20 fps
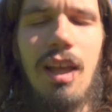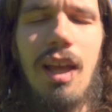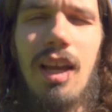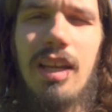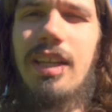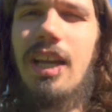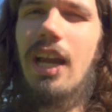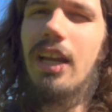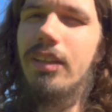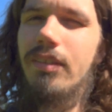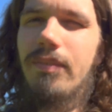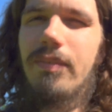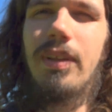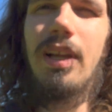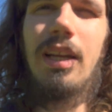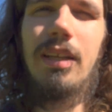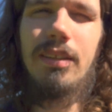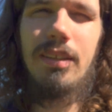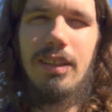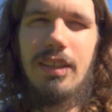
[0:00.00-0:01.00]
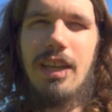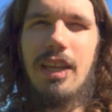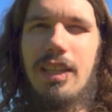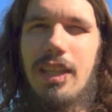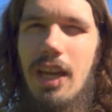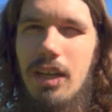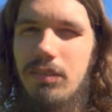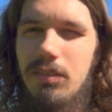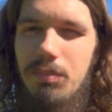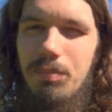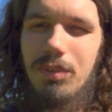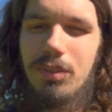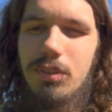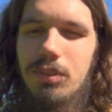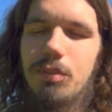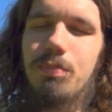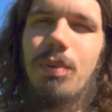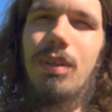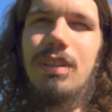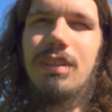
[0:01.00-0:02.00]
I kind of like the canary
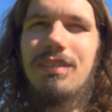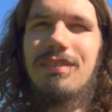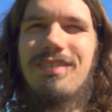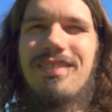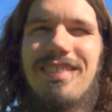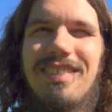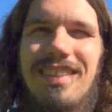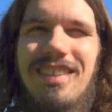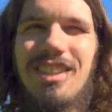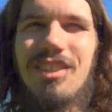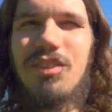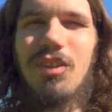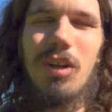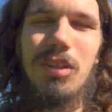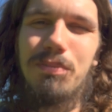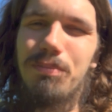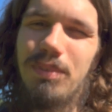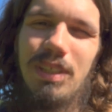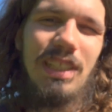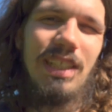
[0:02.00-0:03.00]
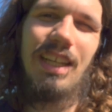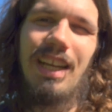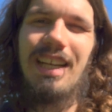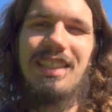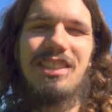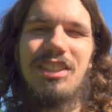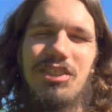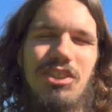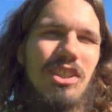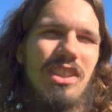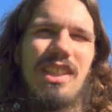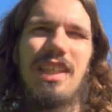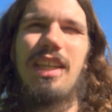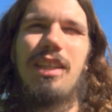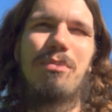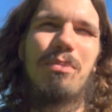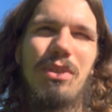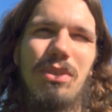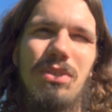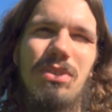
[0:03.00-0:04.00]
birds, but not really. I actually just
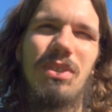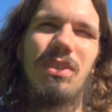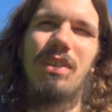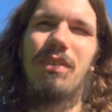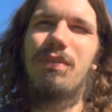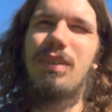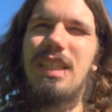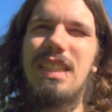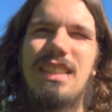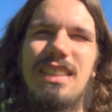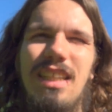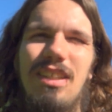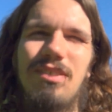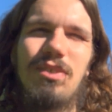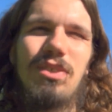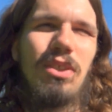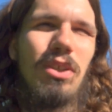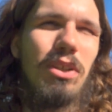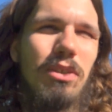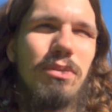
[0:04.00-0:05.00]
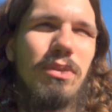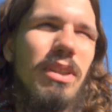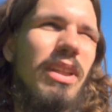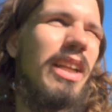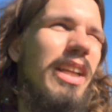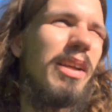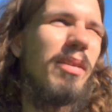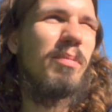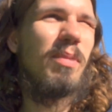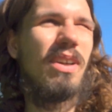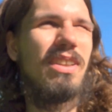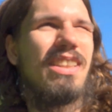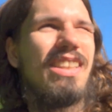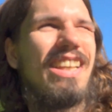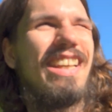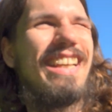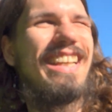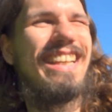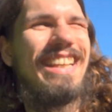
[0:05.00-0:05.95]
hate bird song. I think it sounds awful. But